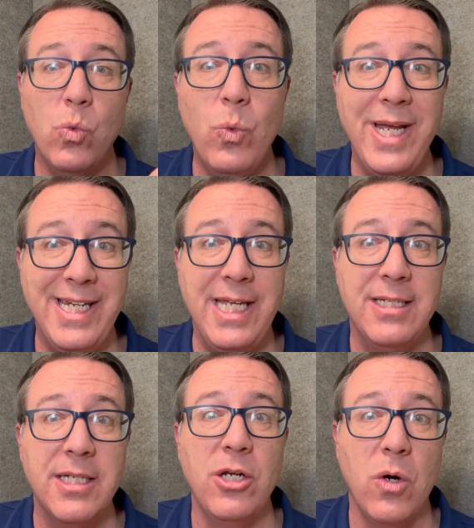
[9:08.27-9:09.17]
We
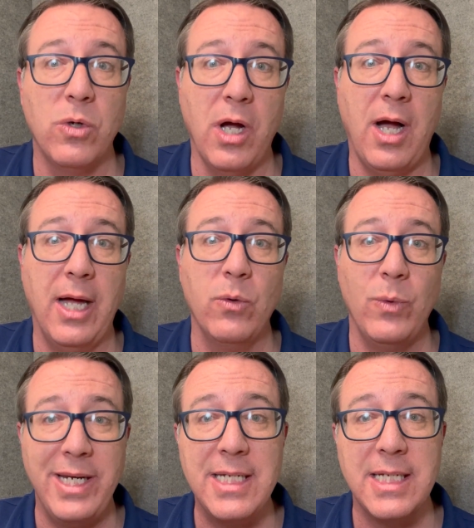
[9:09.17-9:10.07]
need to know God.
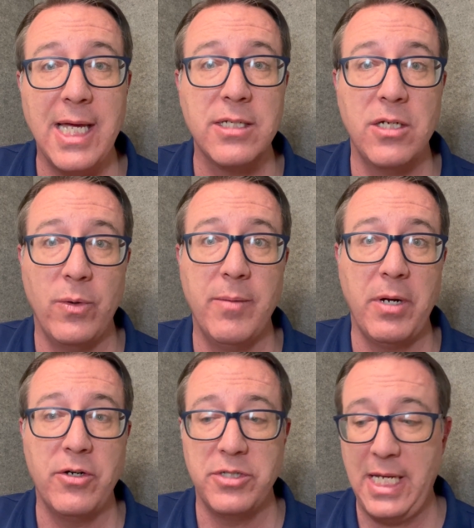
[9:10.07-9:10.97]
We need to get to know Him and
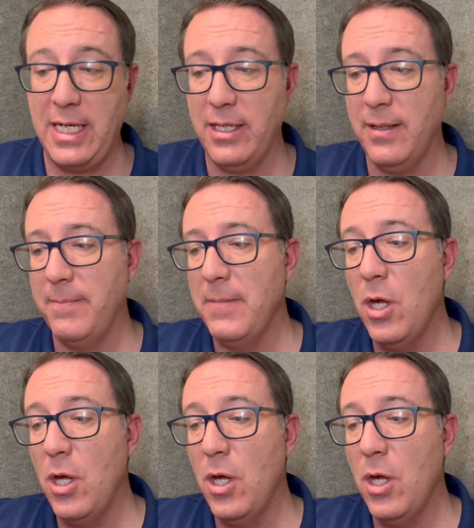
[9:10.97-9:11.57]
understand Him.